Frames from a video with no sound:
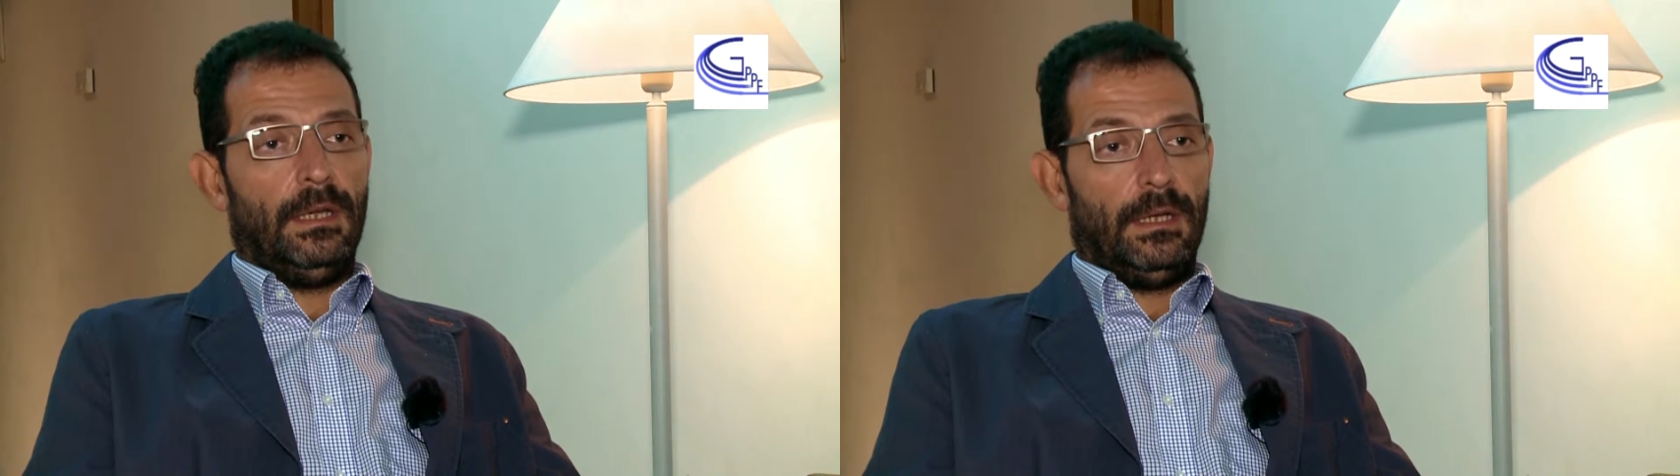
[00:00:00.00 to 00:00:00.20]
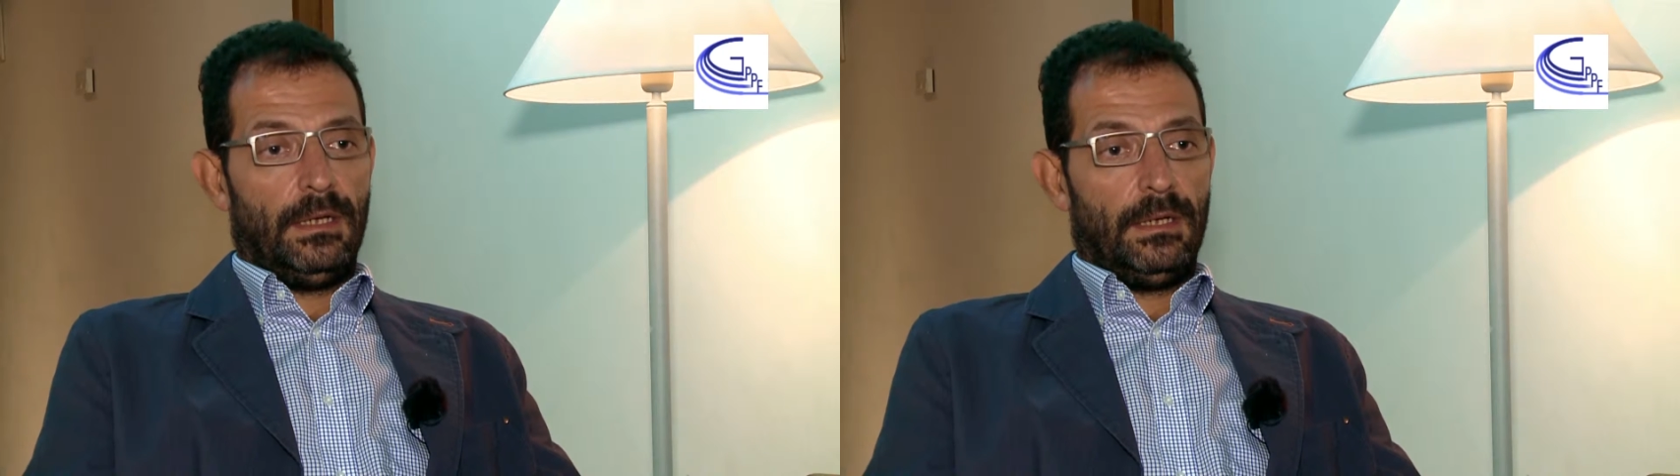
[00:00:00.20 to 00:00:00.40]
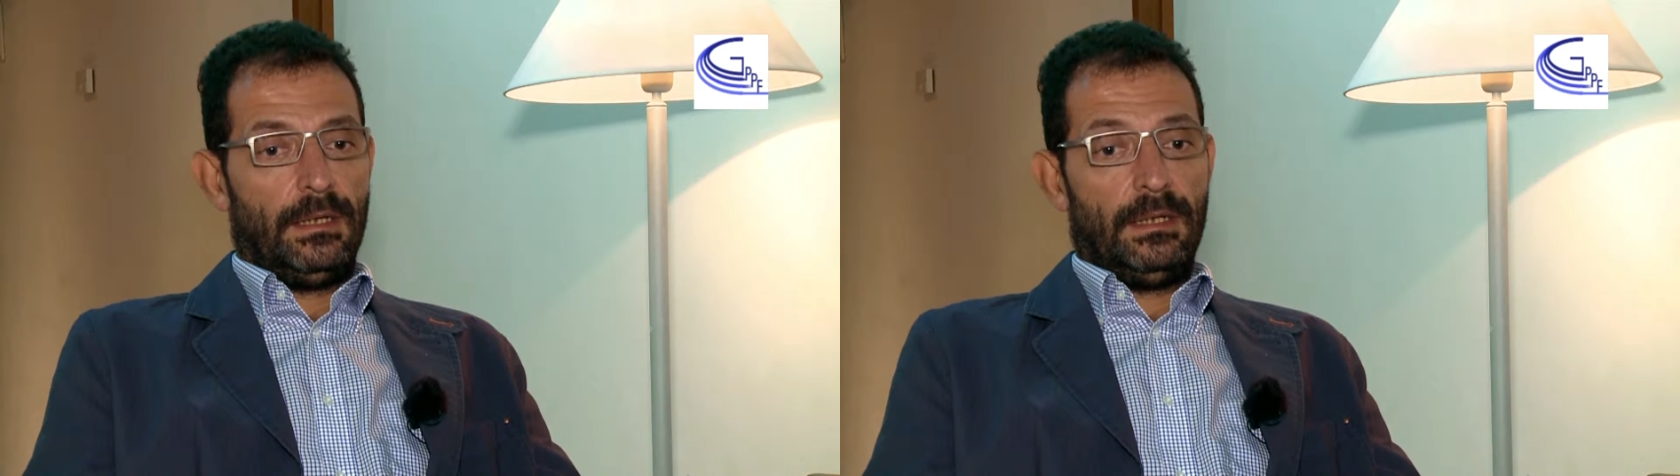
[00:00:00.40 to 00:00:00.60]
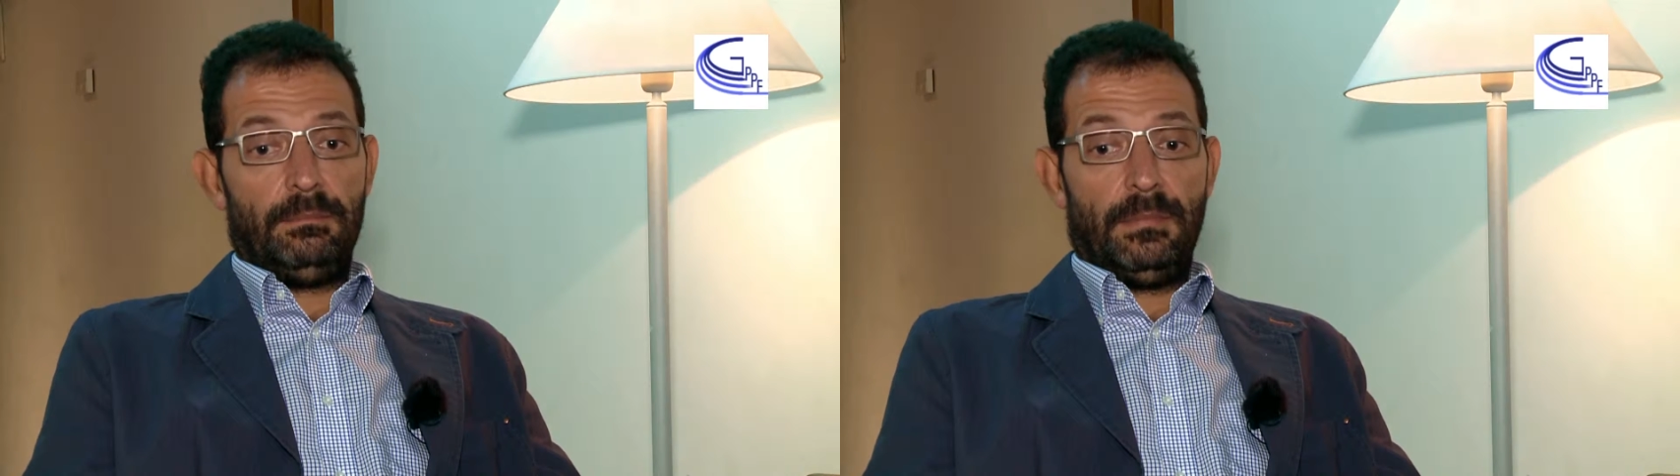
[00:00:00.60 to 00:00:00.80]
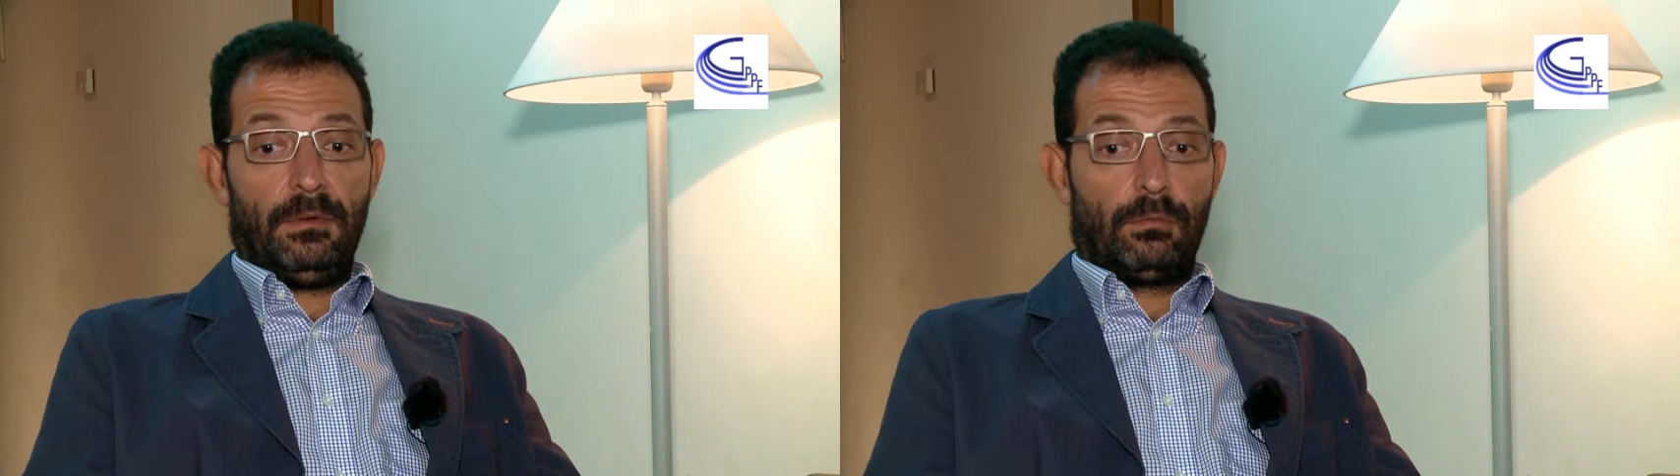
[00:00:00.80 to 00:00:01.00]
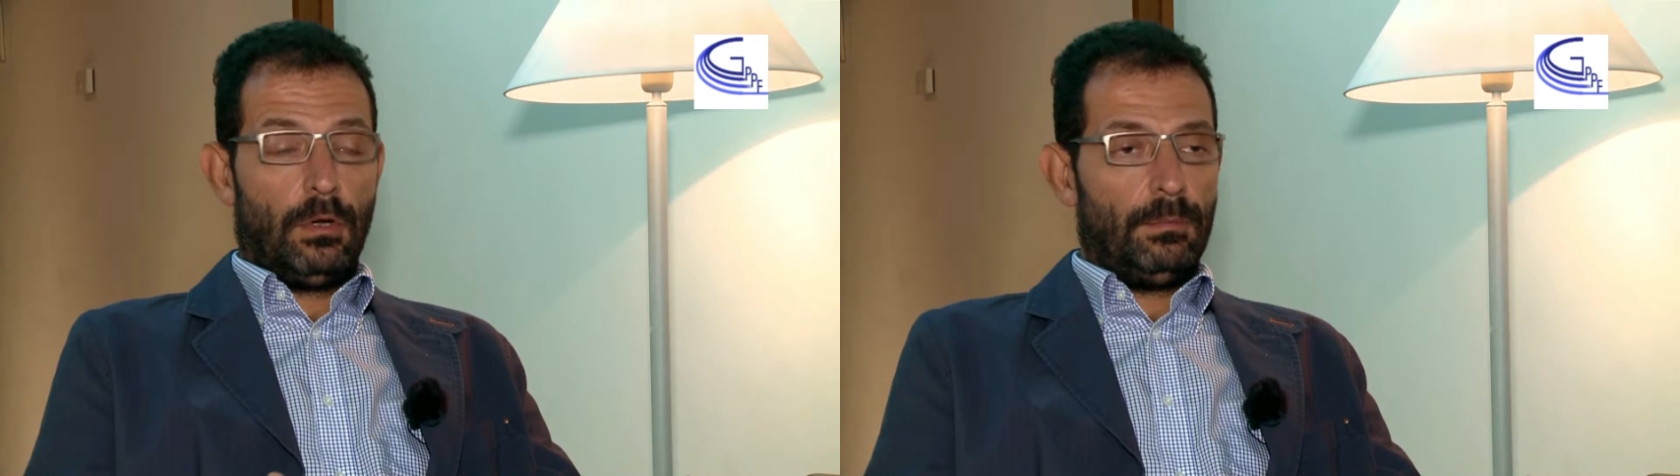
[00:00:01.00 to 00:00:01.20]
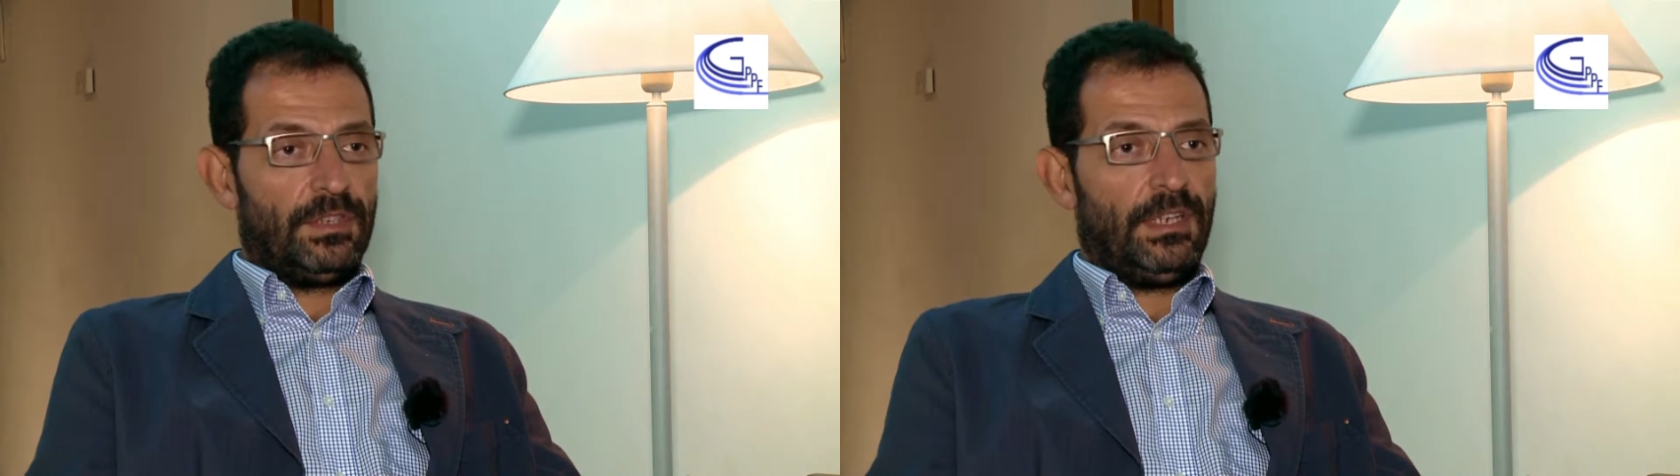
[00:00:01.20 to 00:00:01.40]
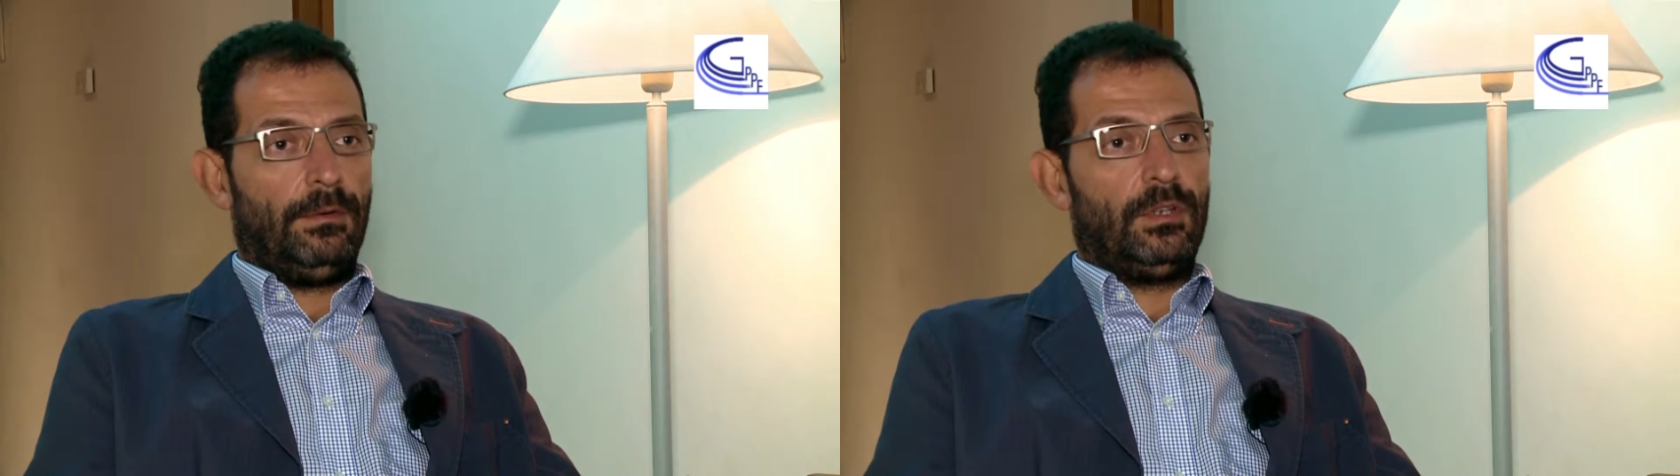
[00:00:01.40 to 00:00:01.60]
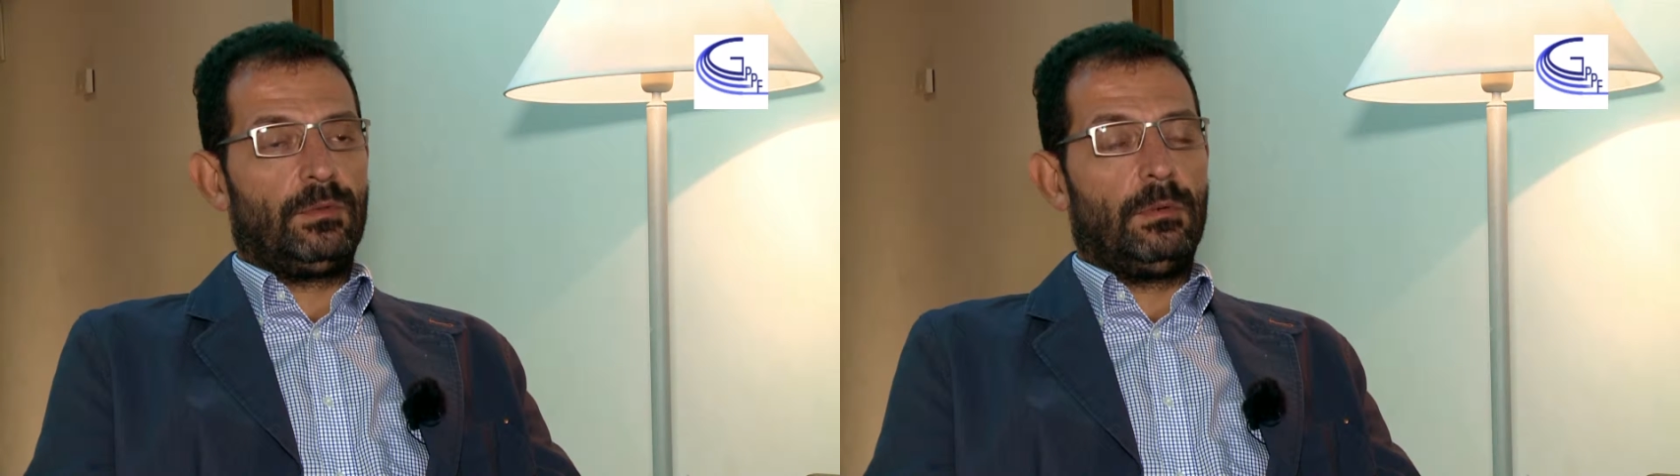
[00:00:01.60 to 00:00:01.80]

uh, it, raw materials